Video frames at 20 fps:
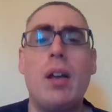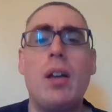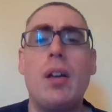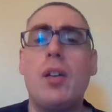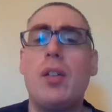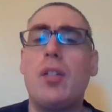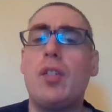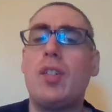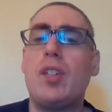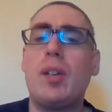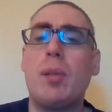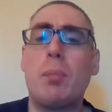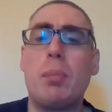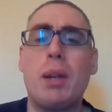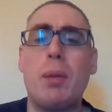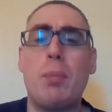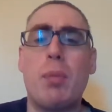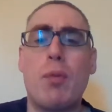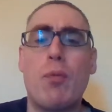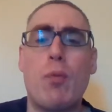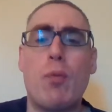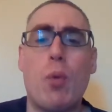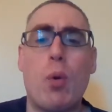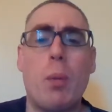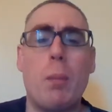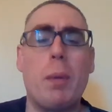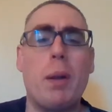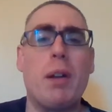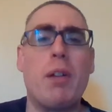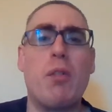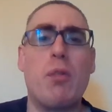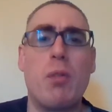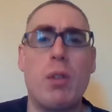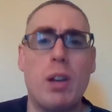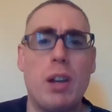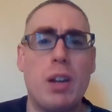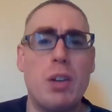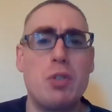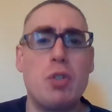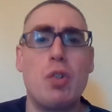simply performing
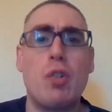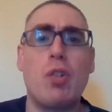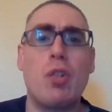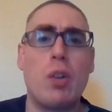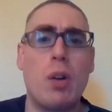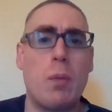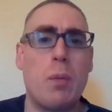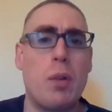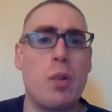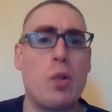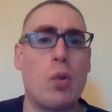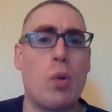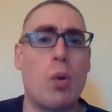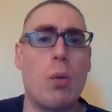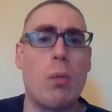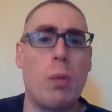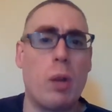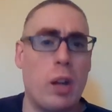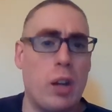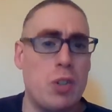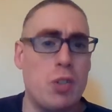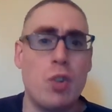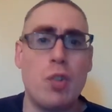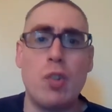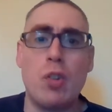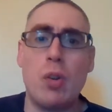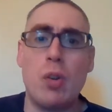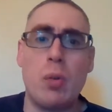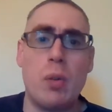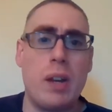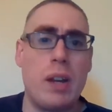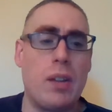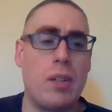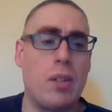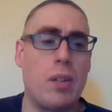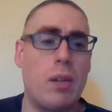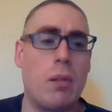religious service or religious duties,